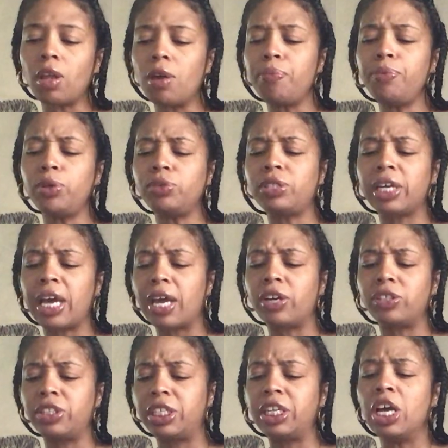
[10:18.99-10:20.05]
Music
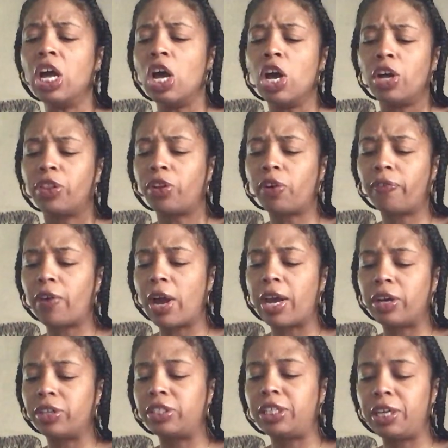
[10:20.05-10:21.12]
energy, the overall
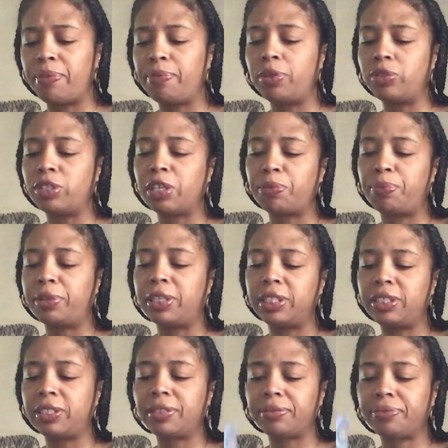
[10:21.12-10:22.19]
energy and music, please.